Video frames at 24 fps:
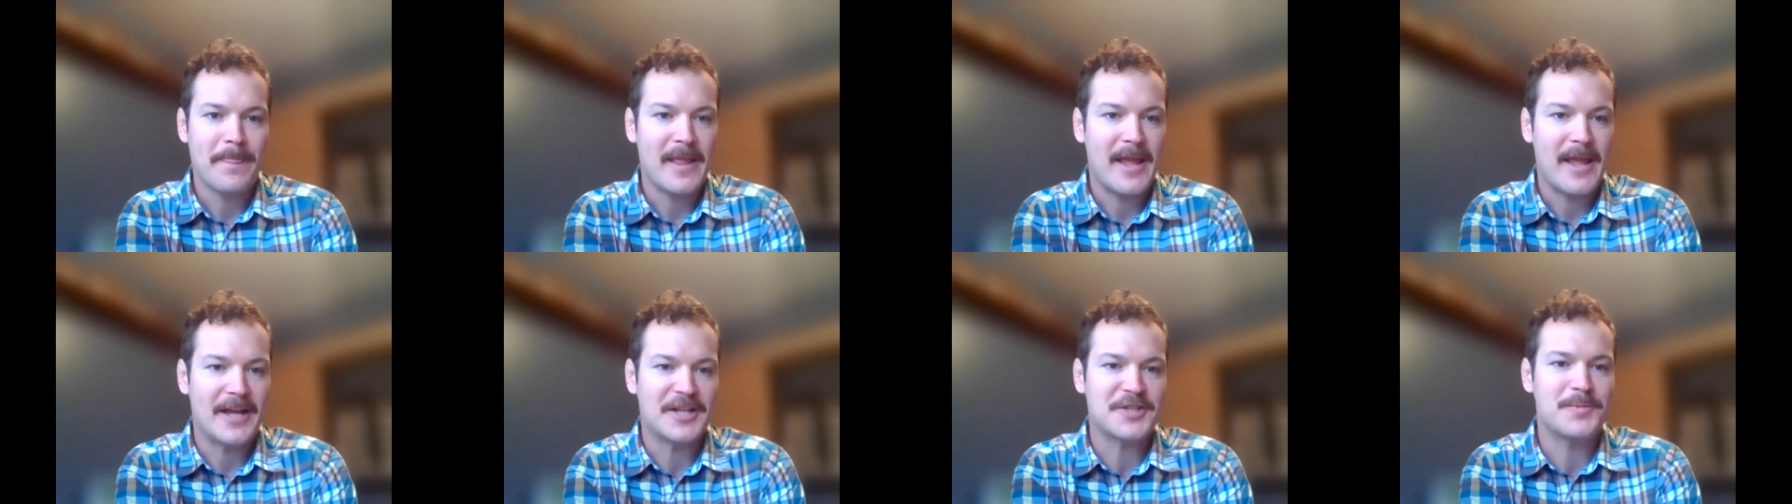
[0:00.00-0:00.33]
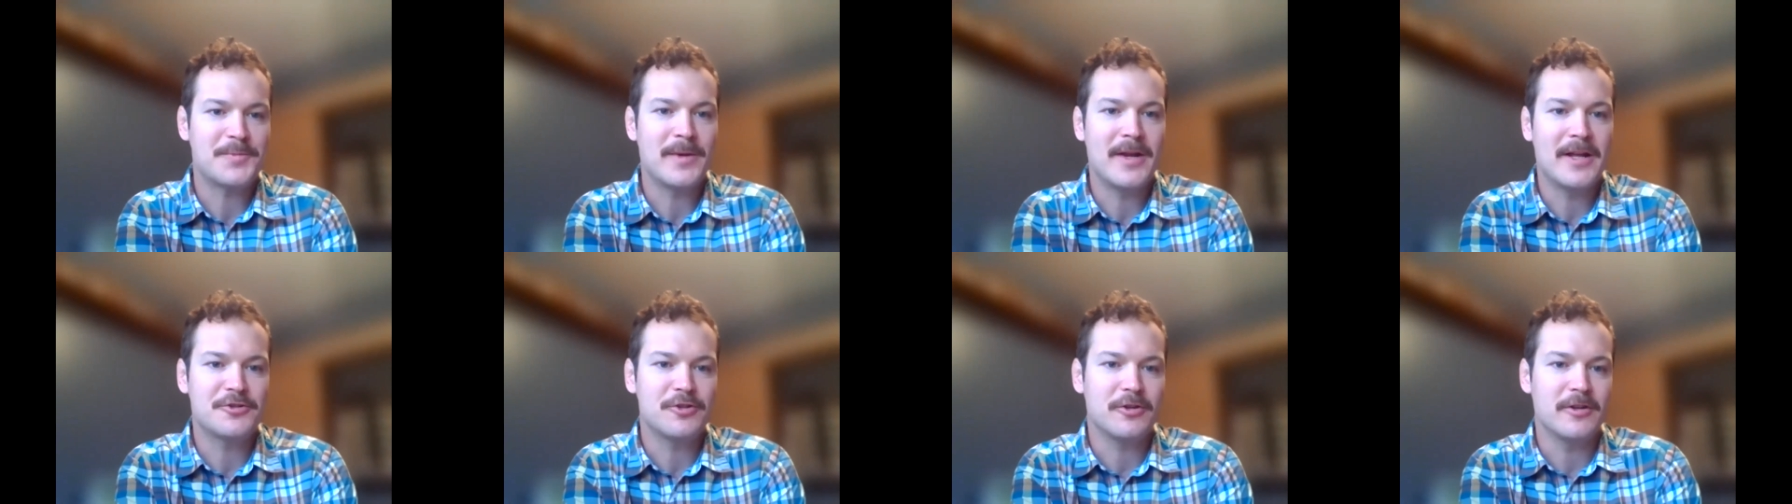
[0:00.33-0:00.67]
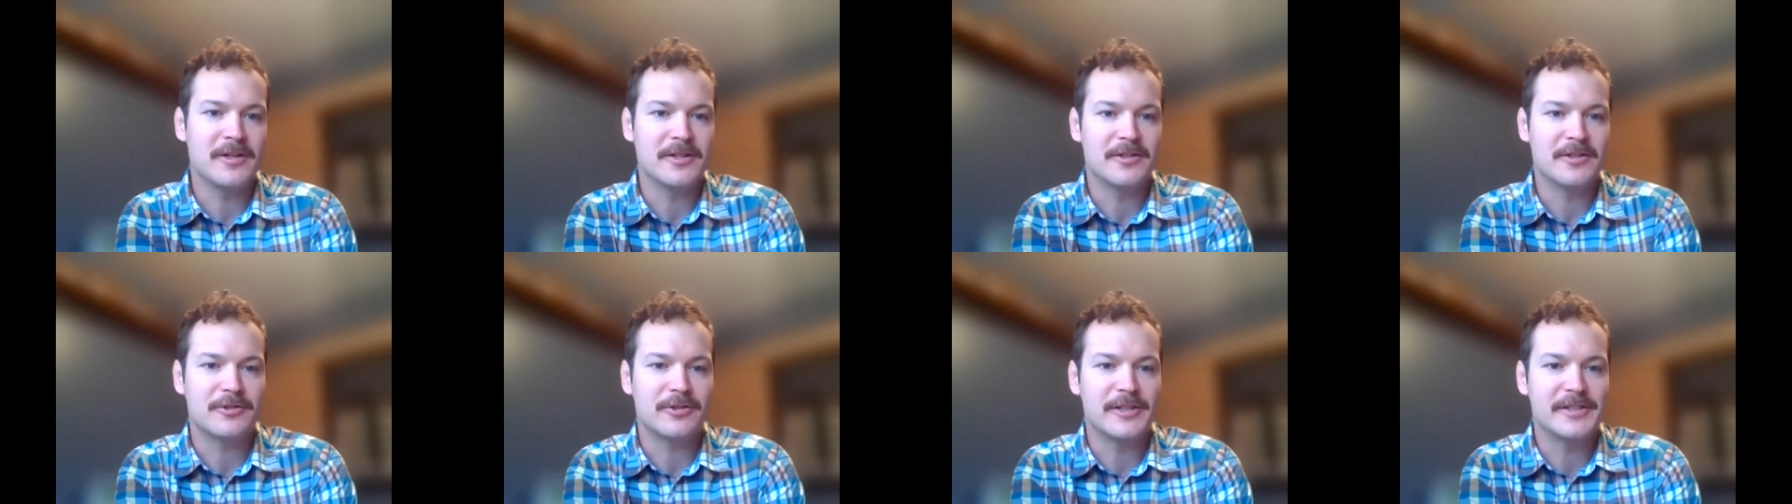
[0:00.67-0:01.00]
exponential
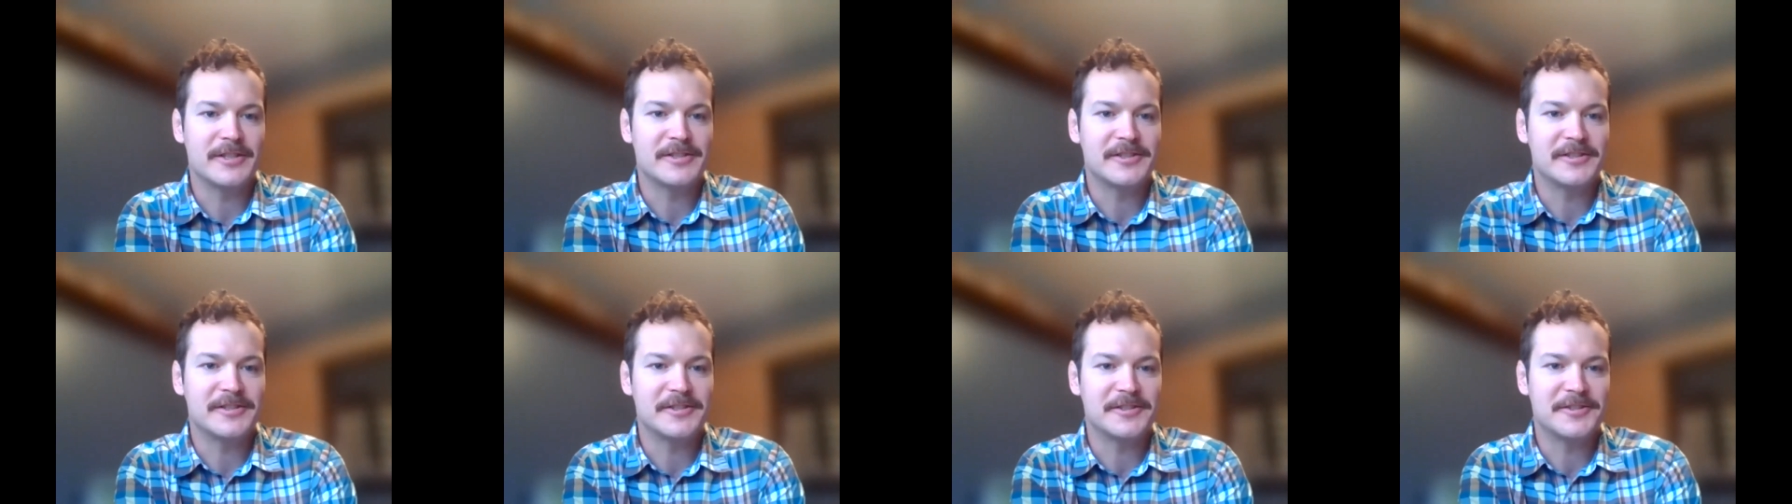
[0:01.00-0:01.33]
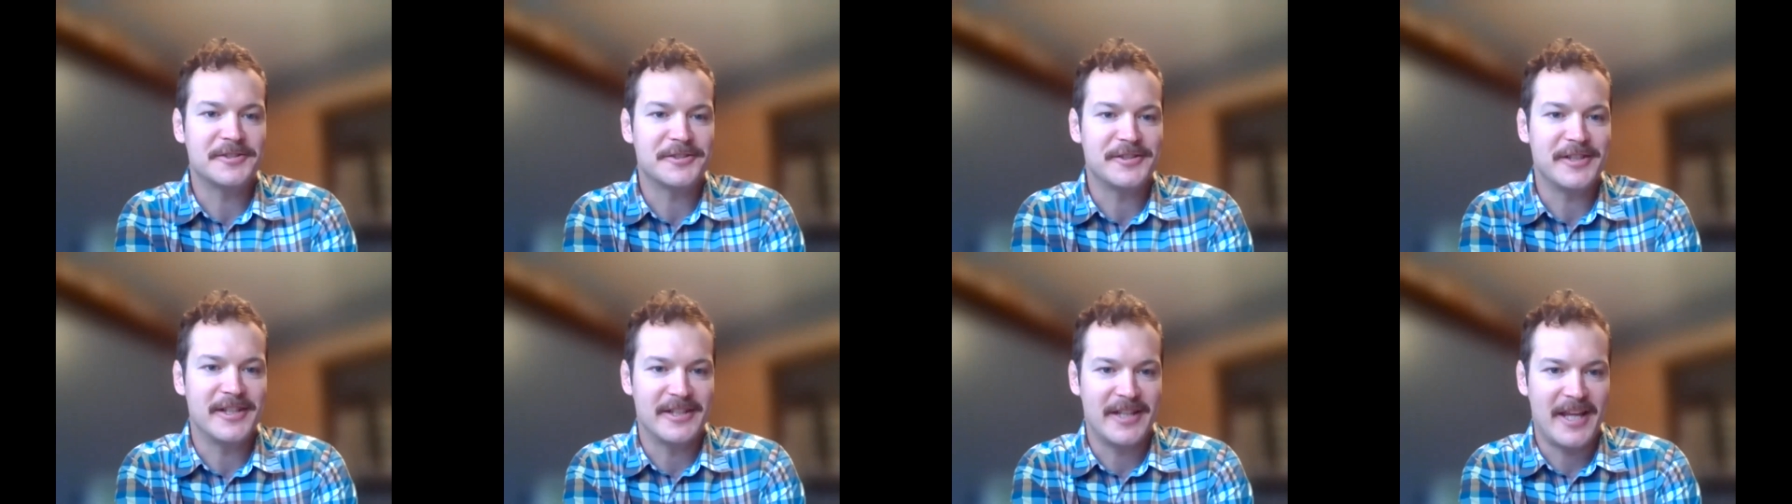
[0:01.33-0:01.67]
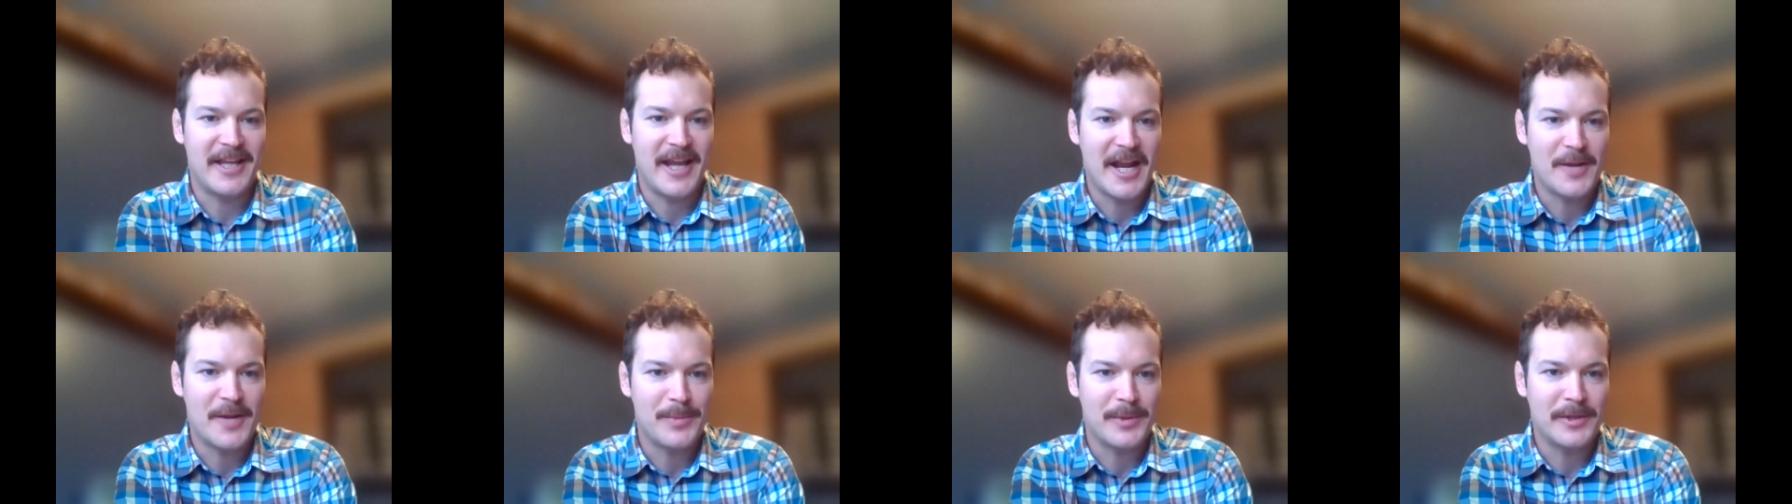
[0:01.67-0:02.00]
increases in
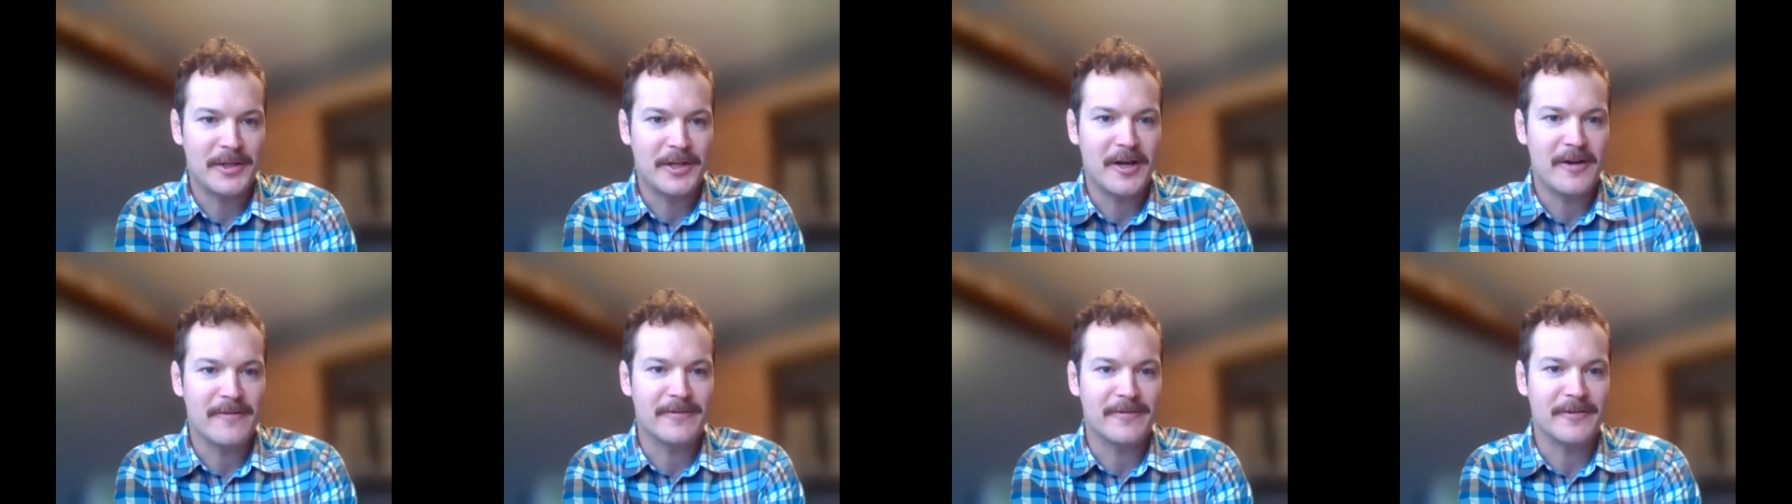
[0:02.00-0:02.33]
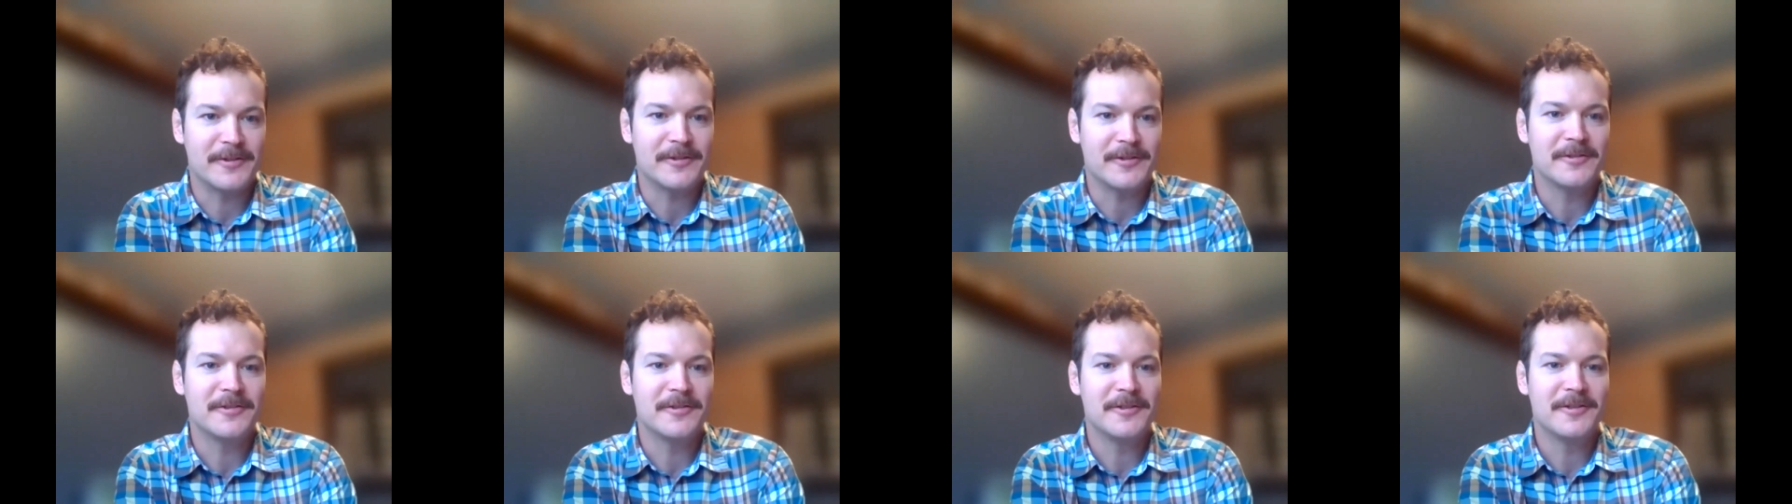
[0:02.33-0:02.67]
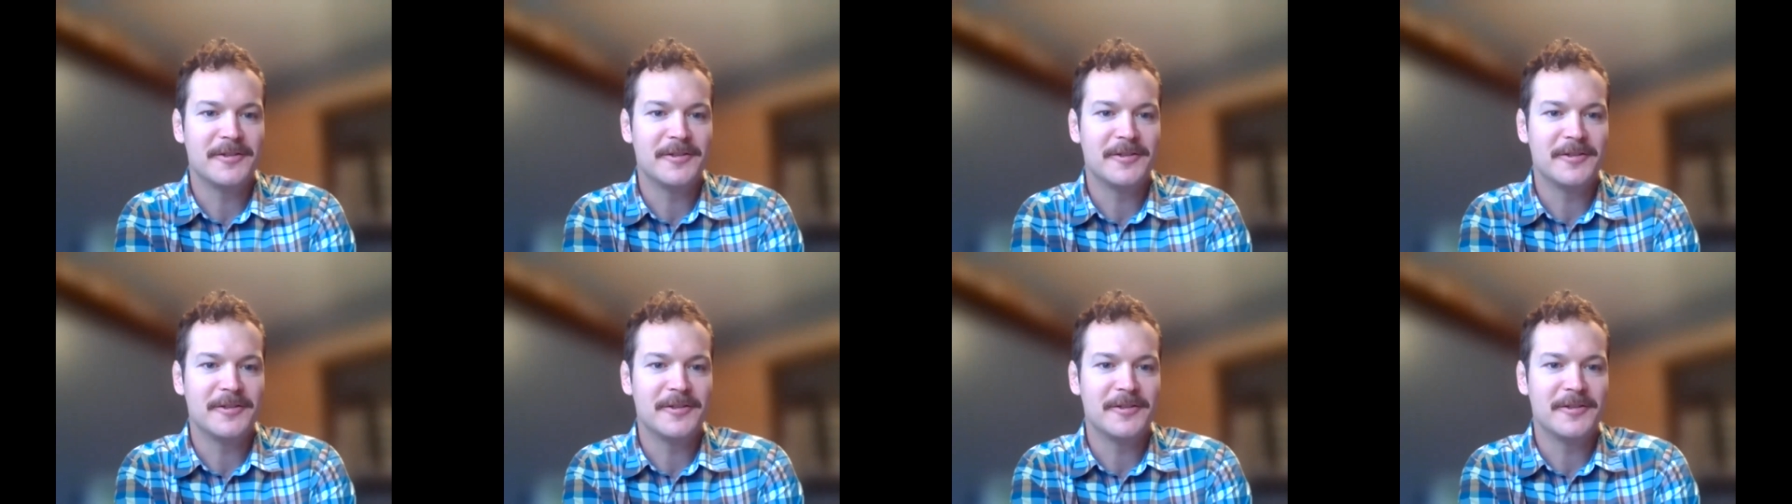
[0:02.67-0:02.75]
canopy cover,